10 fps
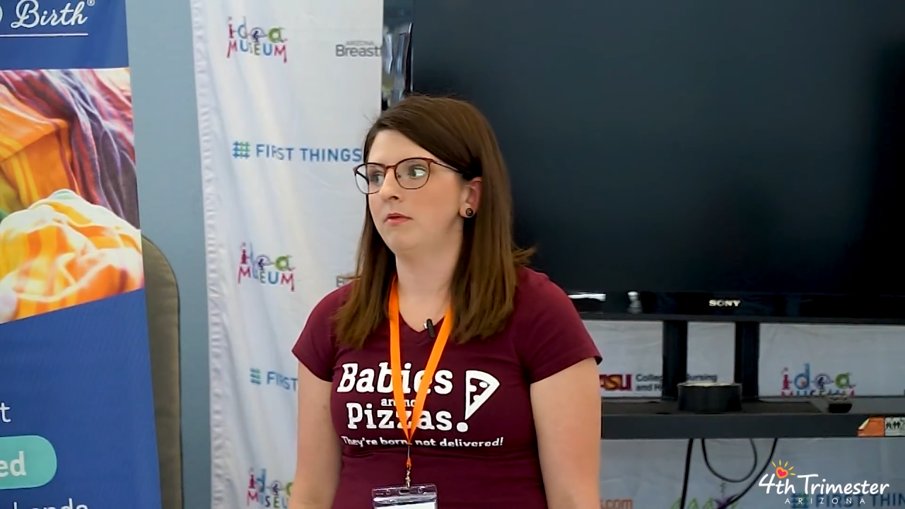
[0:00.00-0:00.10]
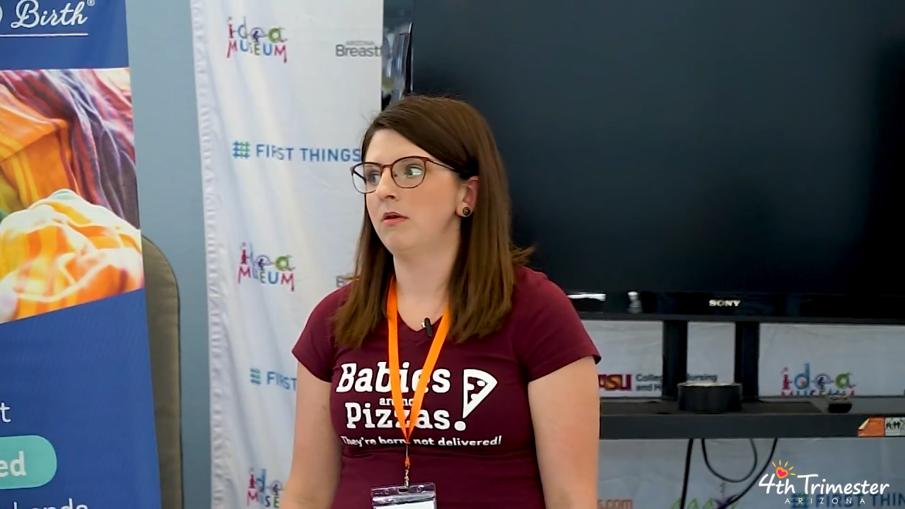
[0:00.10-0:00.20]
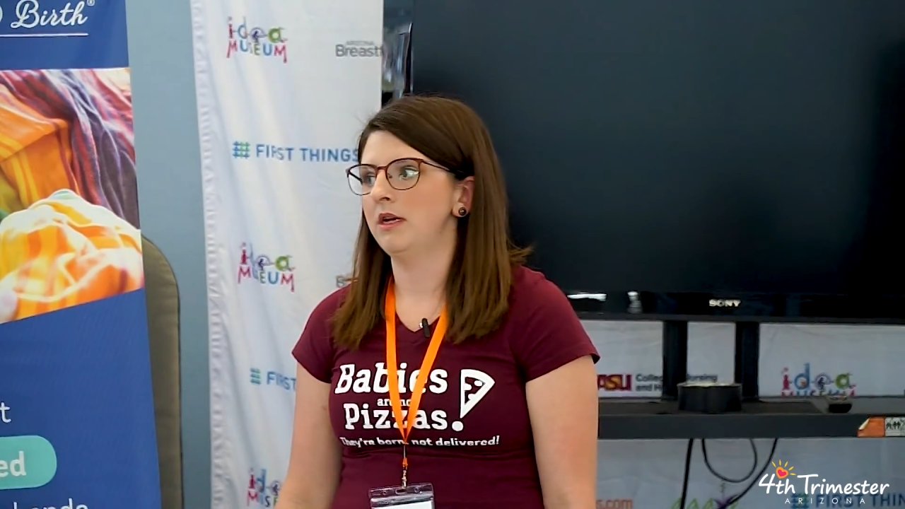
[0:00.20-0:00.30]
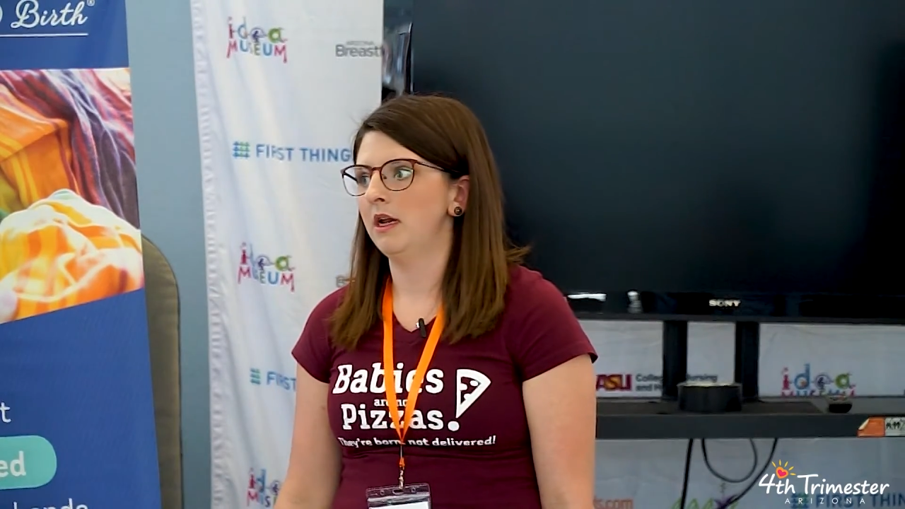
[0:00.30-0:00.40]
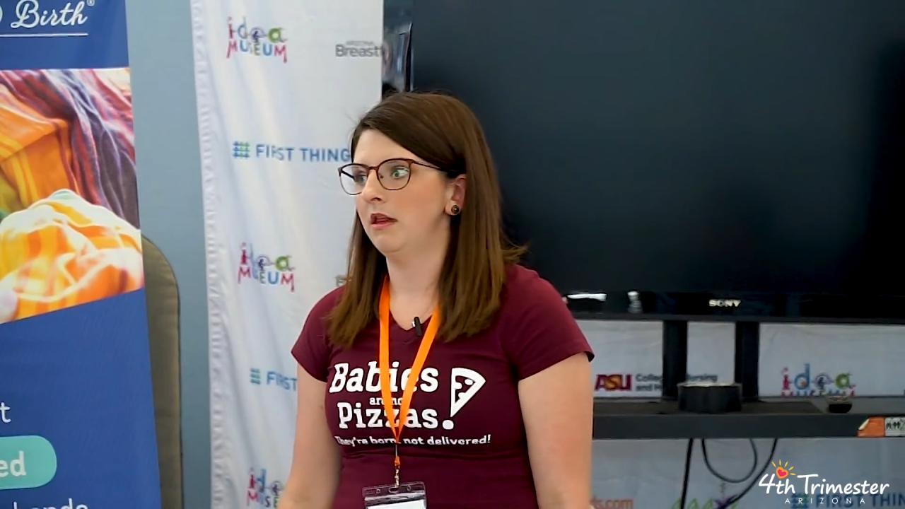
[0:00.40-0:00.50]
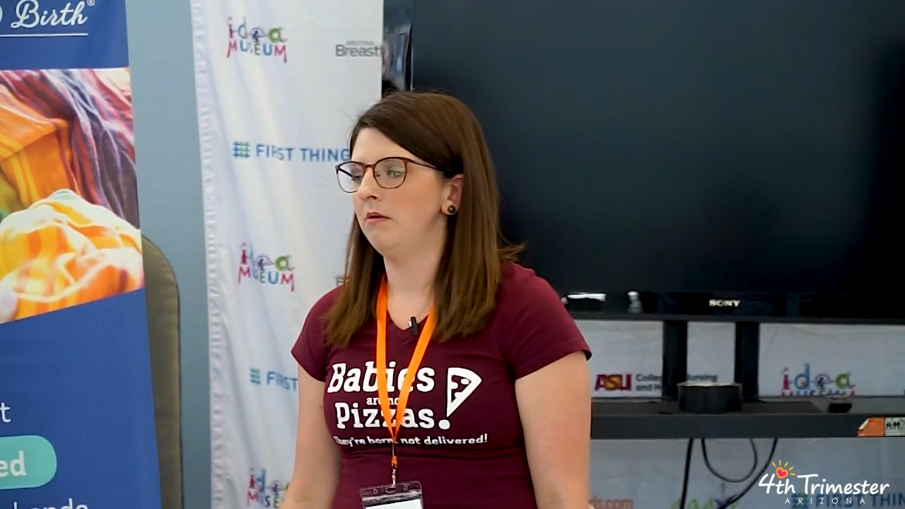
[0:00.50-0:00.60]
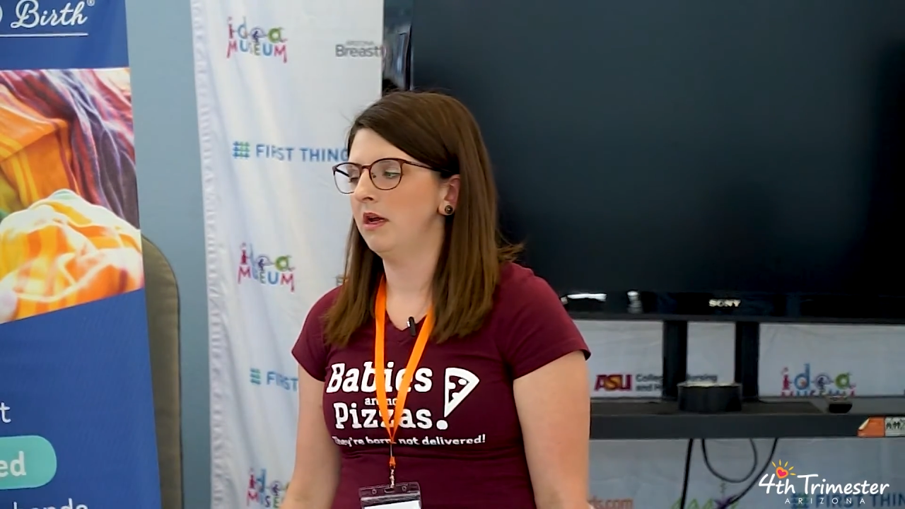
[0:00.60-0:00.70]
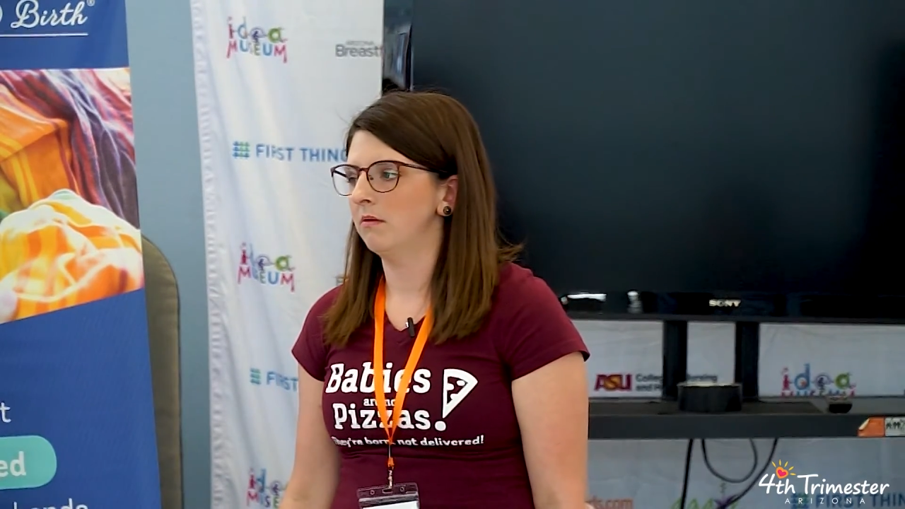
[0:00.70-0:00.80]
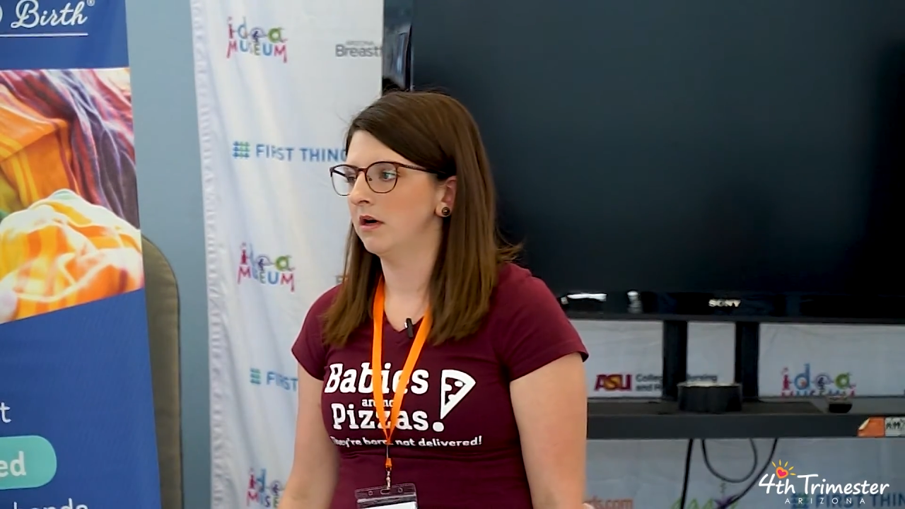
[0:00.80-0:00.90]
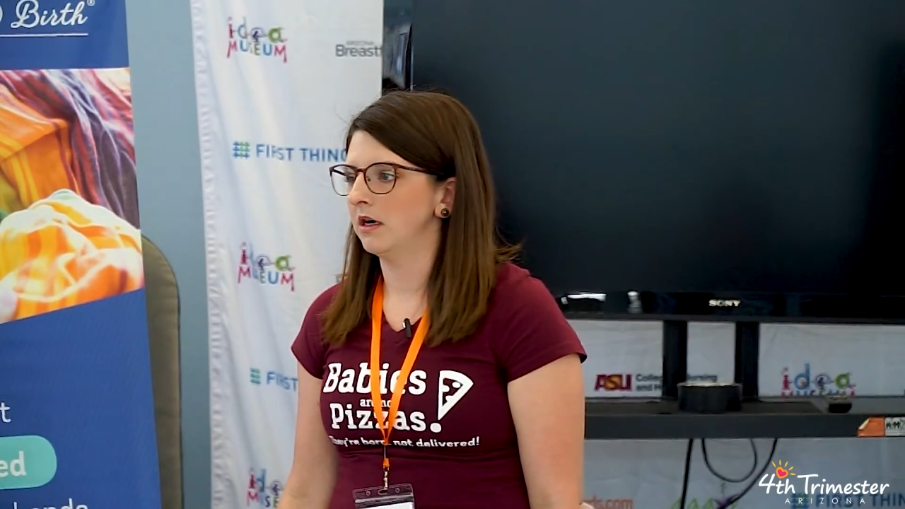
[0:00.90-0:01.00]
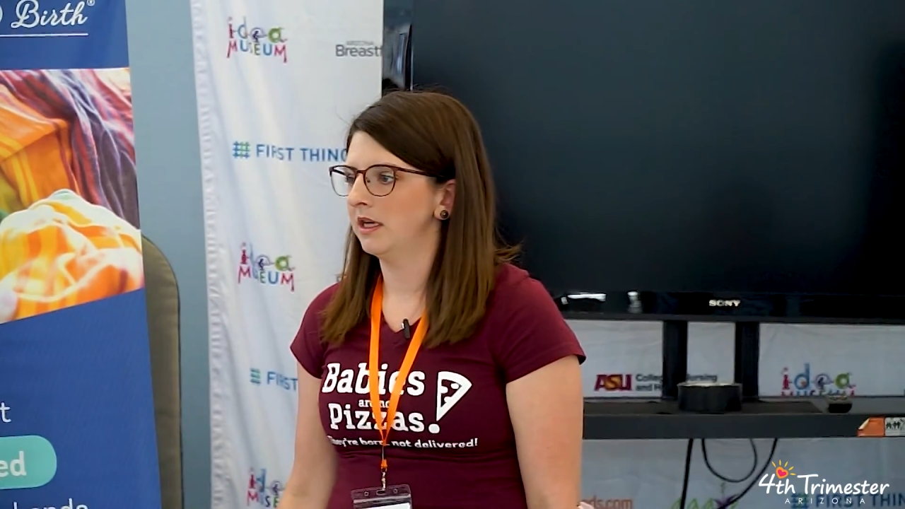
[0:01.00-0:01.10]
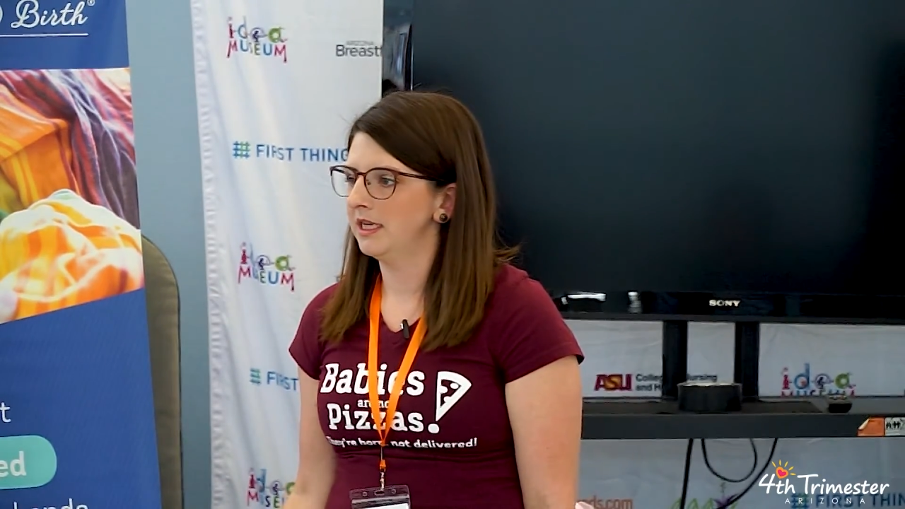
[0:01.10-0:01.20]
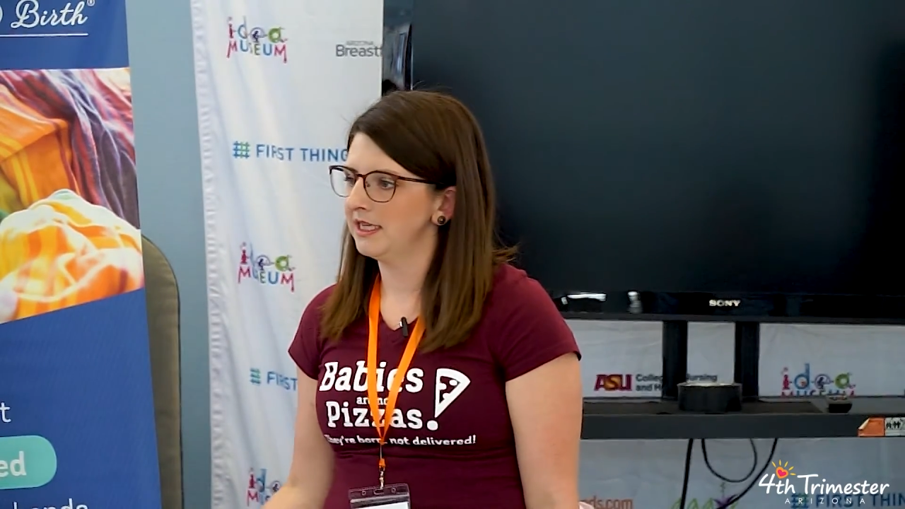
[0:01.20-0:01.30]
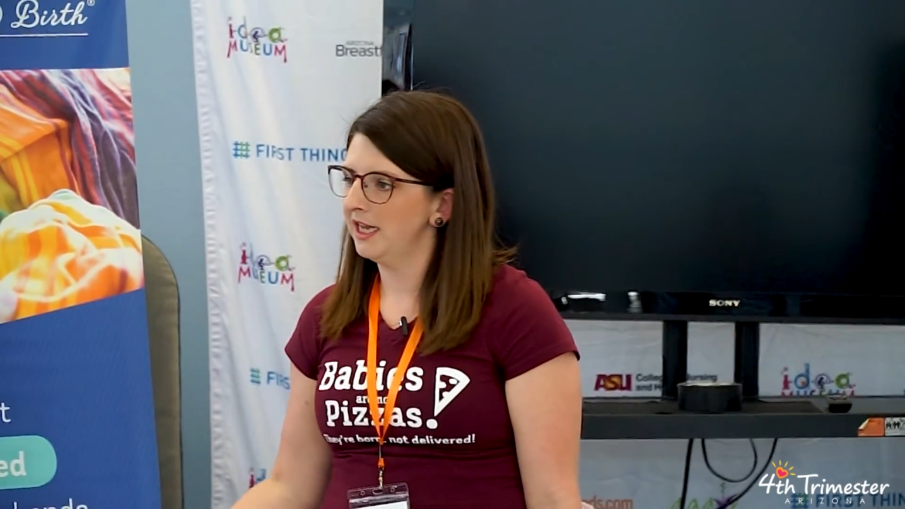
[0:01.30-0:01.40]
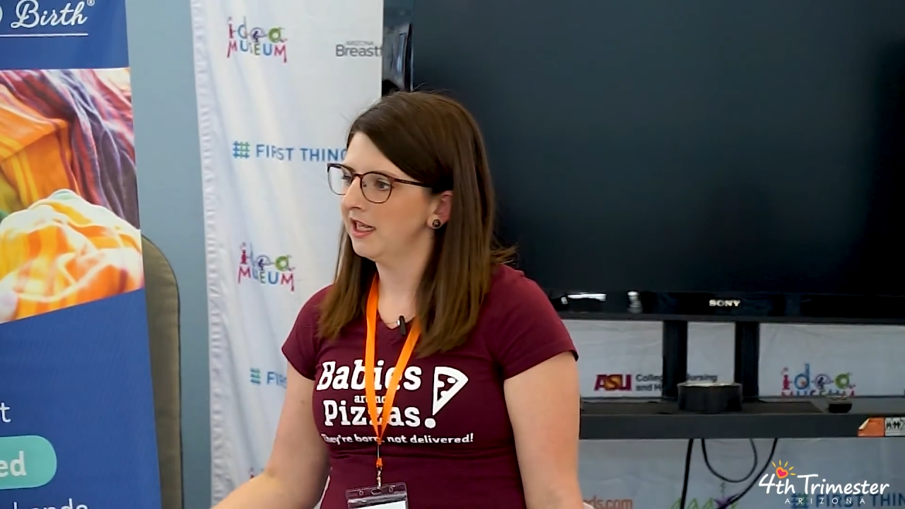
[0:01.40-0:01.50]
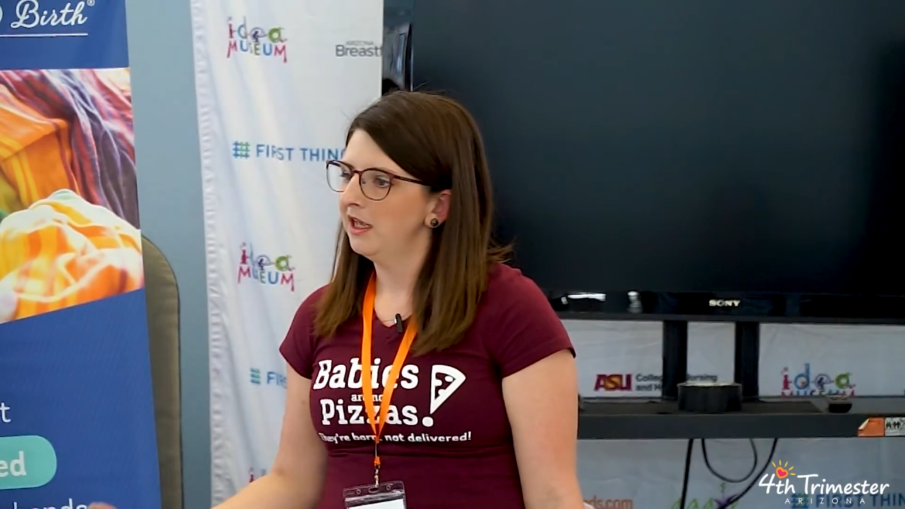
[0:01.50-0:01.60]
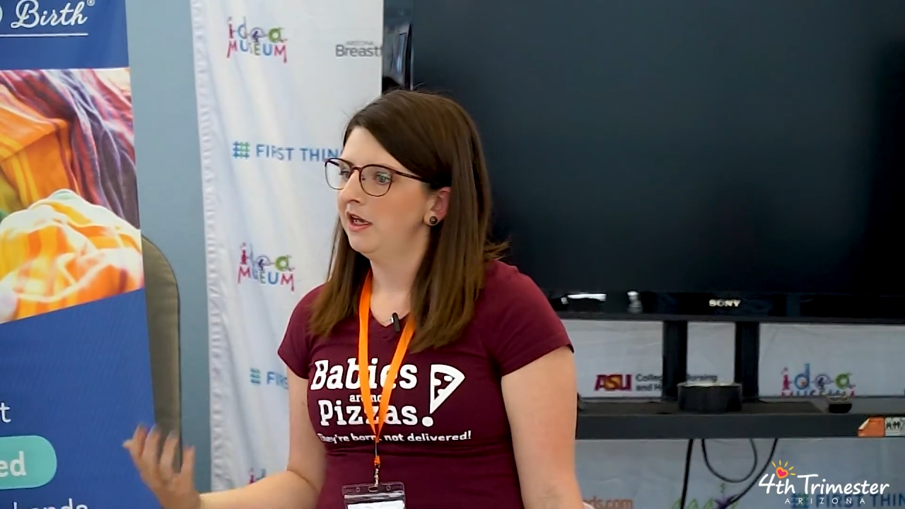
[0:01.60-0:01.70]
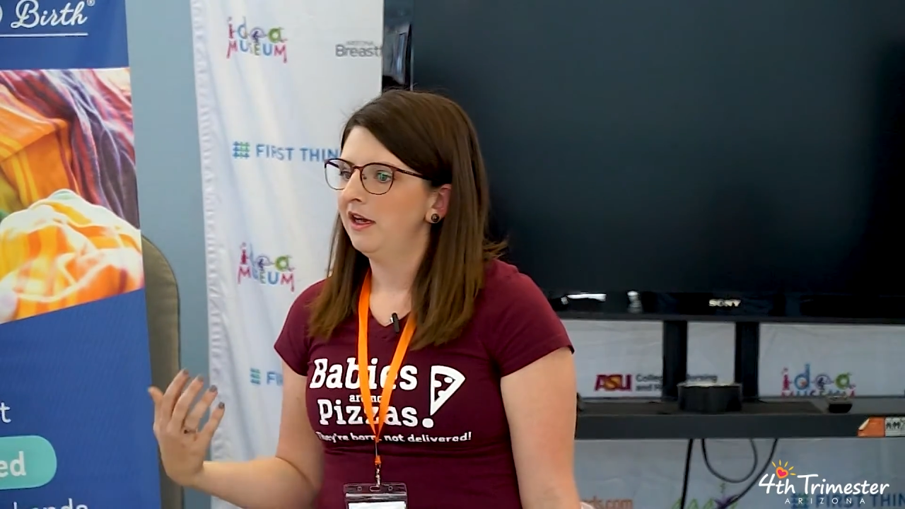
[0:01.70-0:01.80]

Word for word: broke down on the way to work and it's like